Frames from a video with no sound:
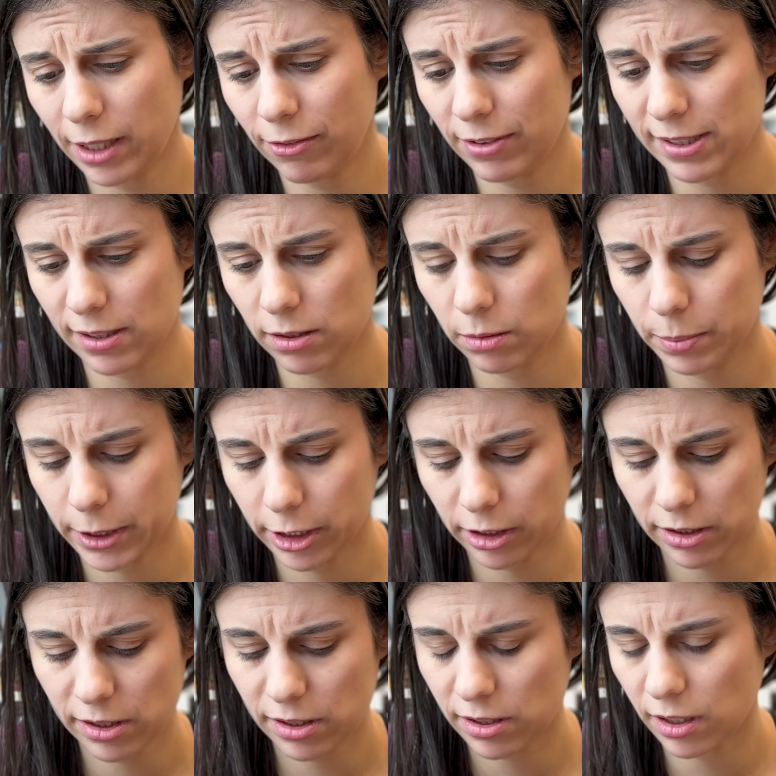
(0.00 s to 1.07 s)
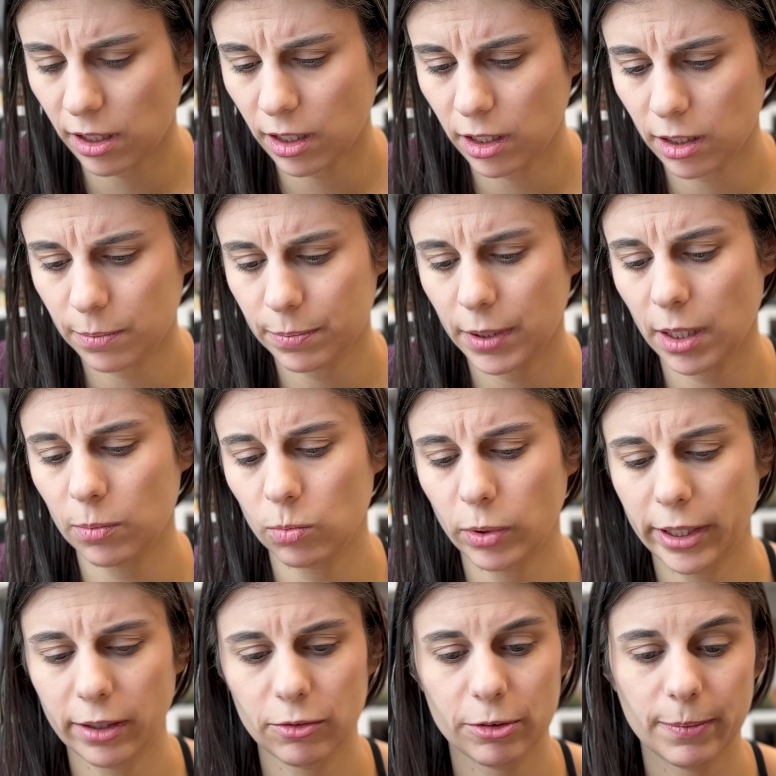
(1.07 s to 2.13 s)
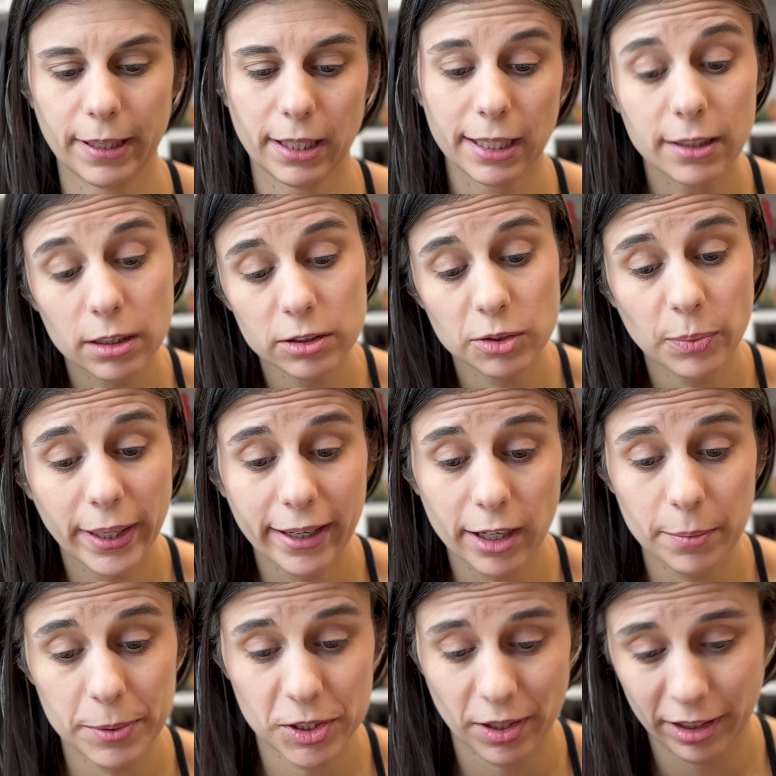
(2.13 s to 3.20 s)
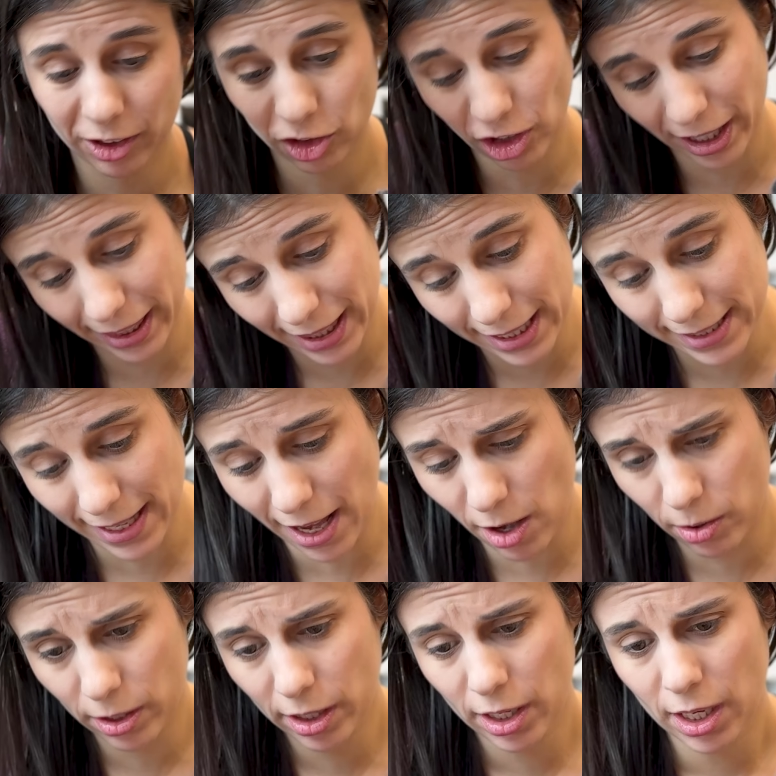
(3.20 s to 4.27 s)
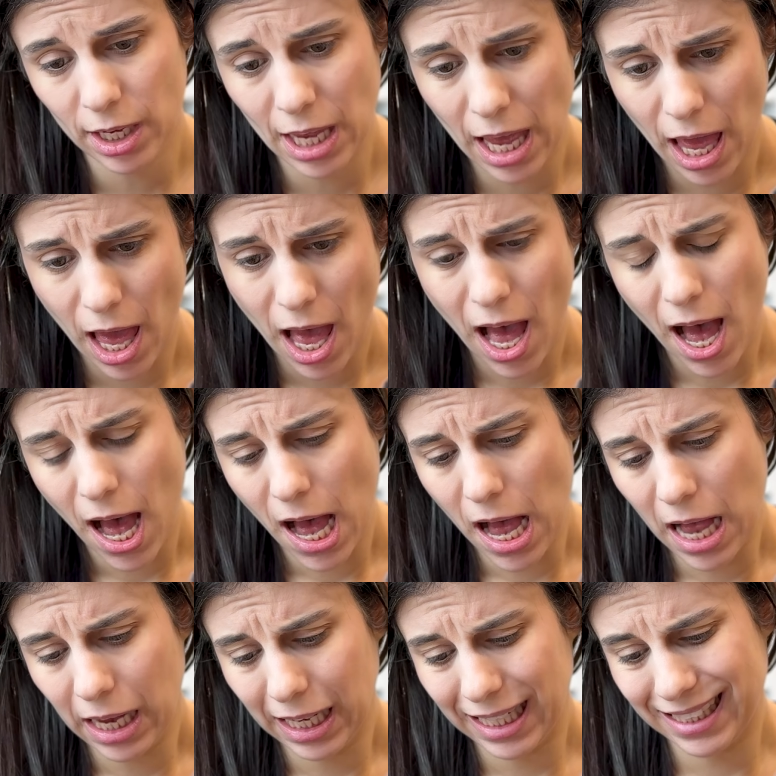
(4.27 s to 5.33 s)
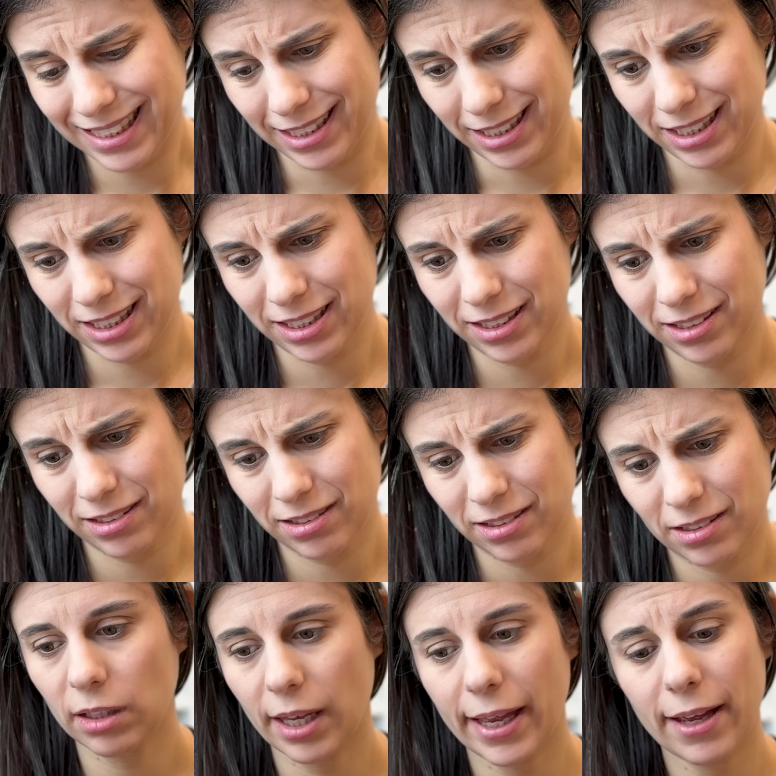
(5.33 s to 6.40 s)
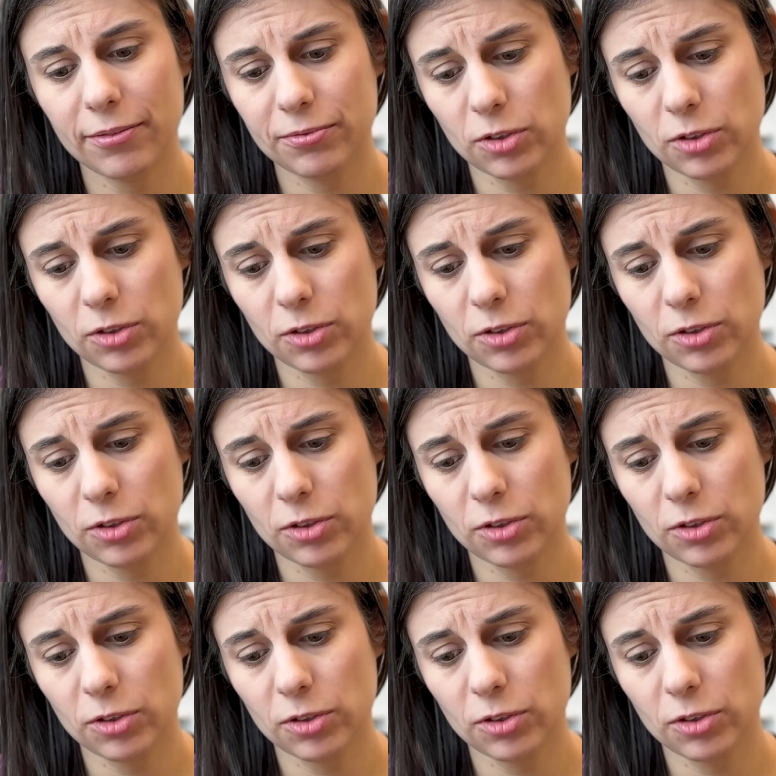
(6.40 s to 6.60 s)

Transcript: physical books. I'm waiting for my Kindle to wake up so I can check these out. I have